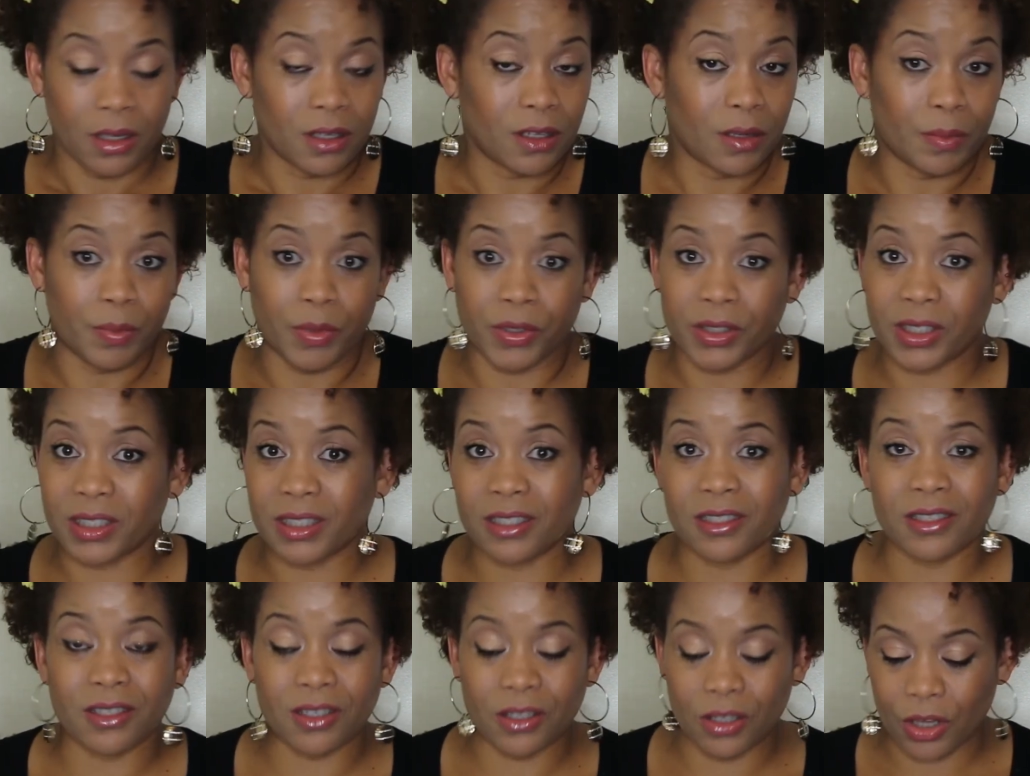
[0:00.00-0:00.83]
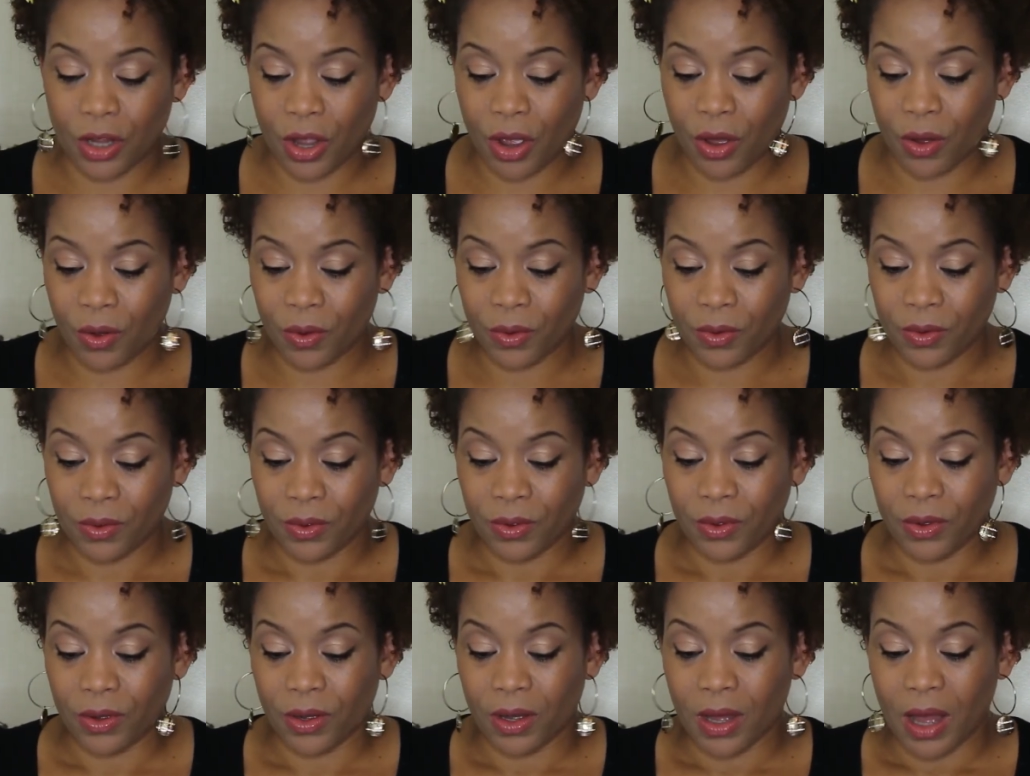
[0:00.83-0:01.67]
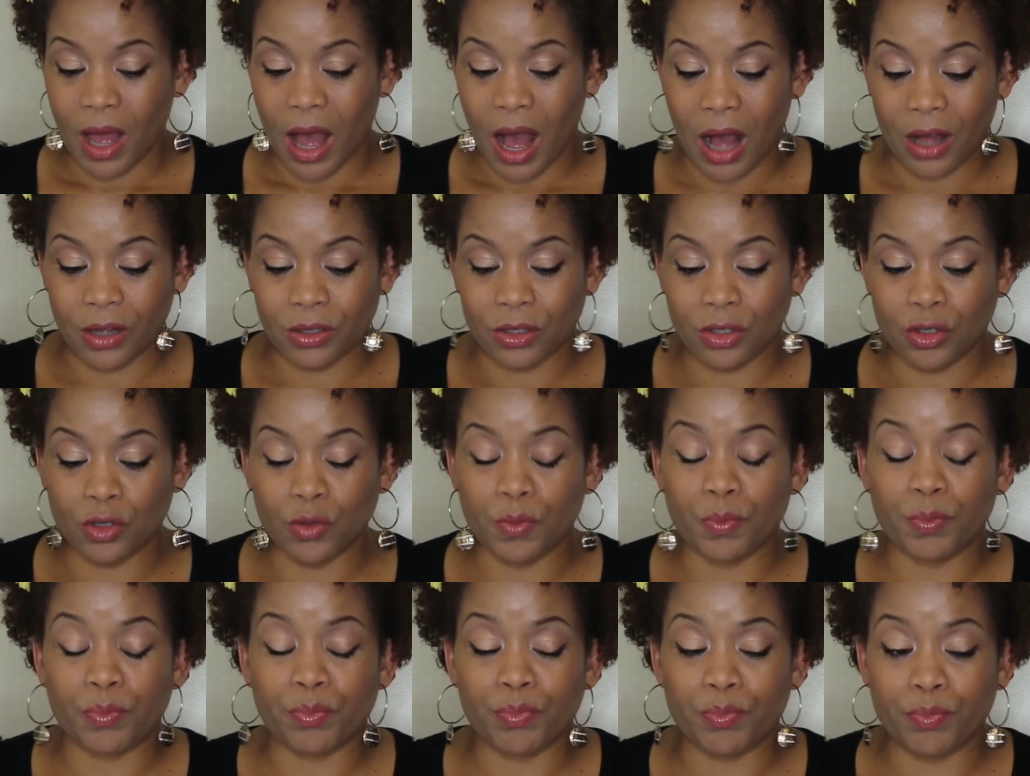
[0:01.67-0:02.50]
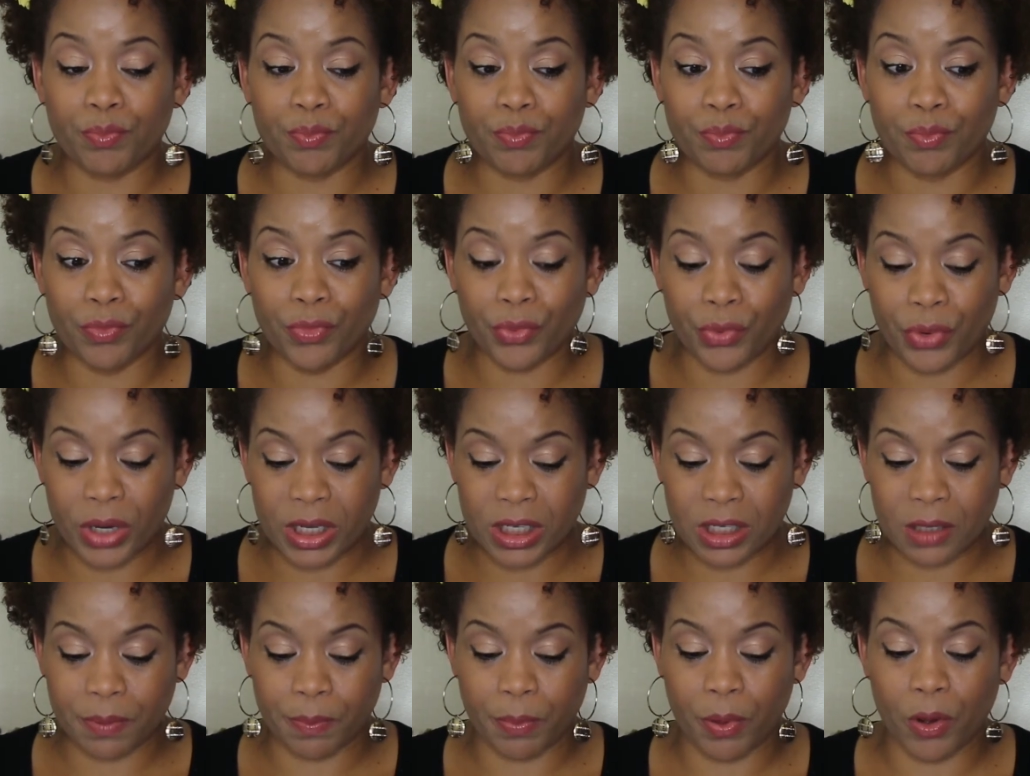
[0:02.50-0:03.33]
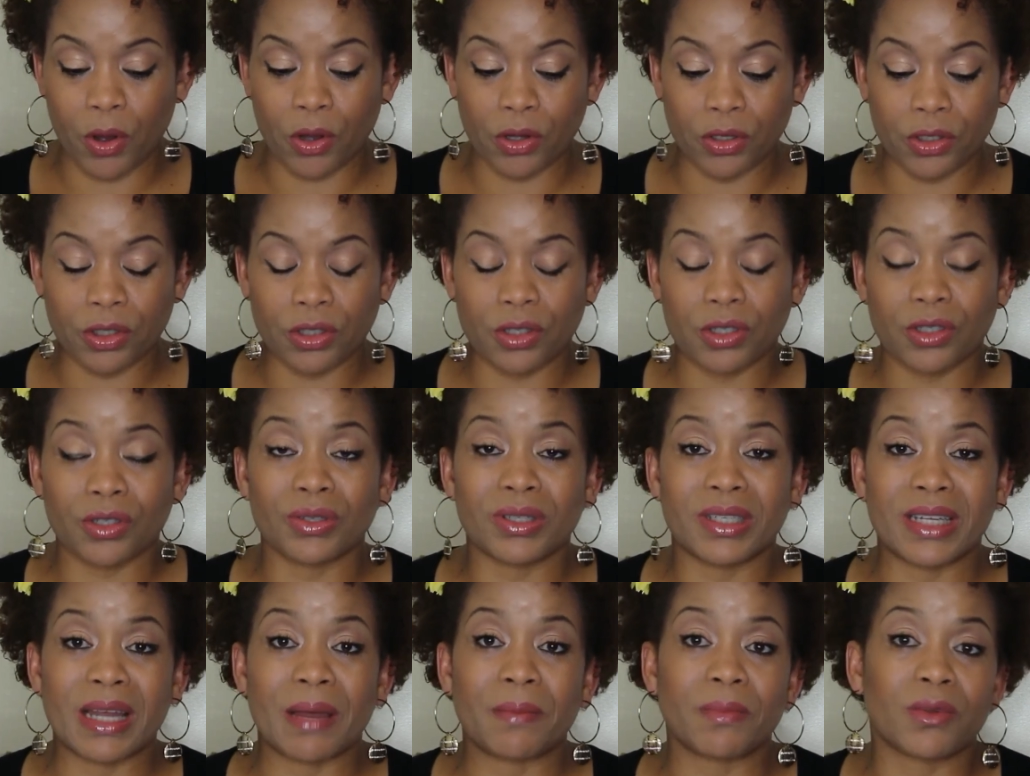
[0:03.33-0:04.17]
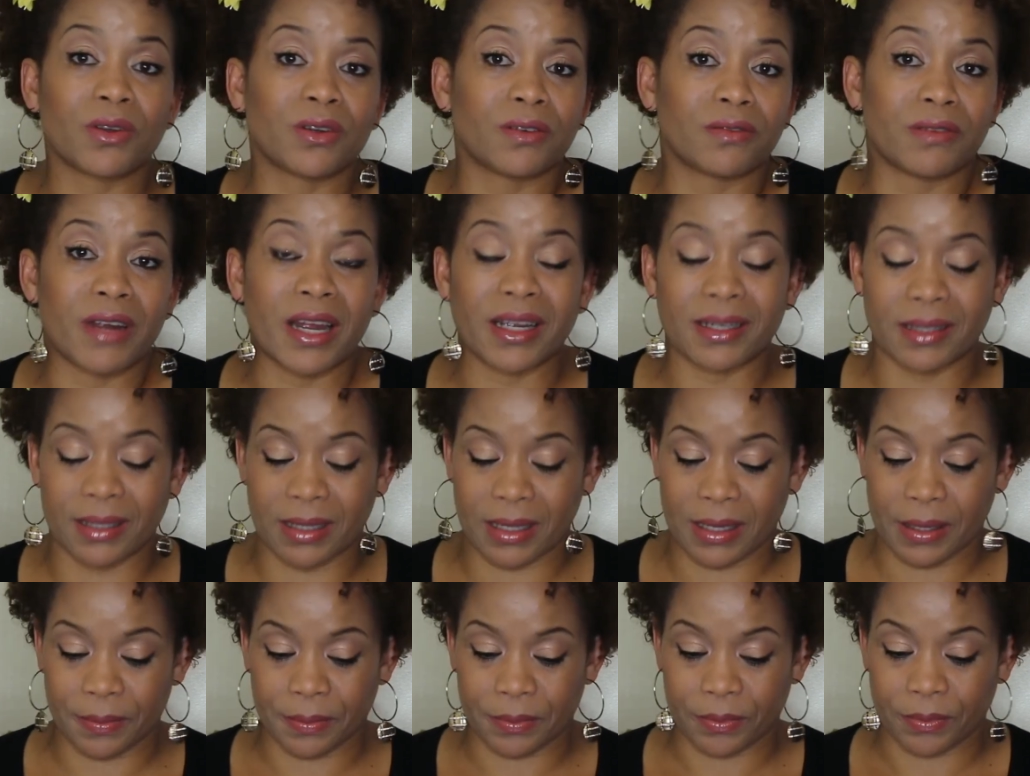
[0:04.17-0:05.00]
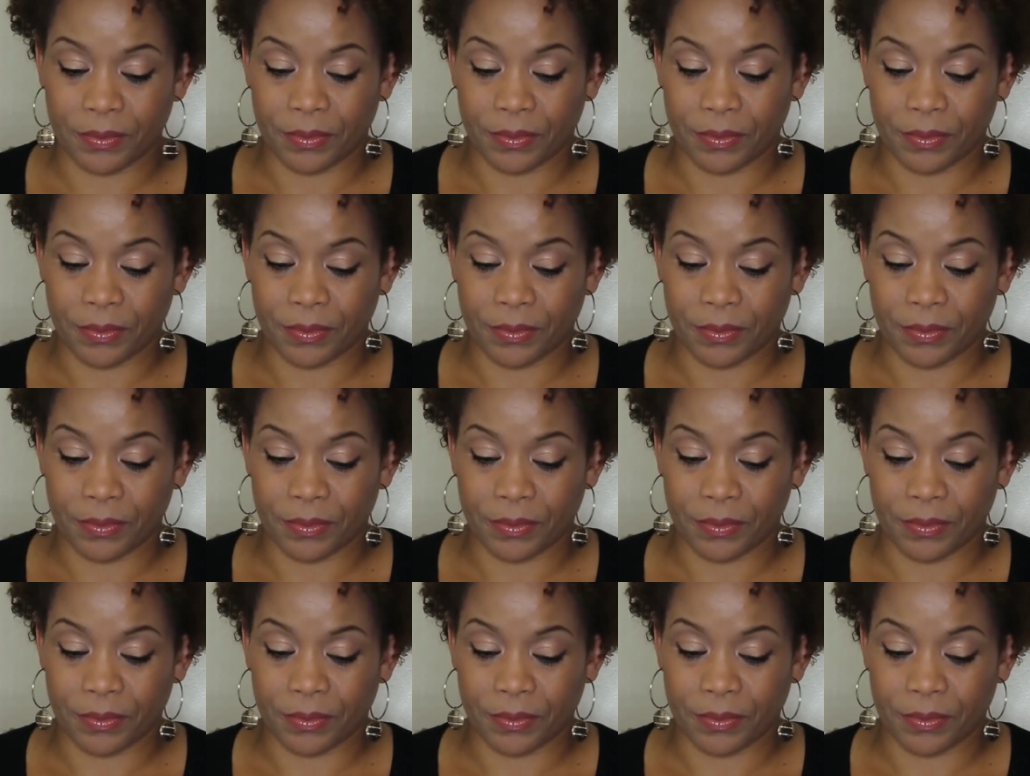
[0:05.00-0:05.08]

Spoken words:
The body doesn't know how to respond to them correctly.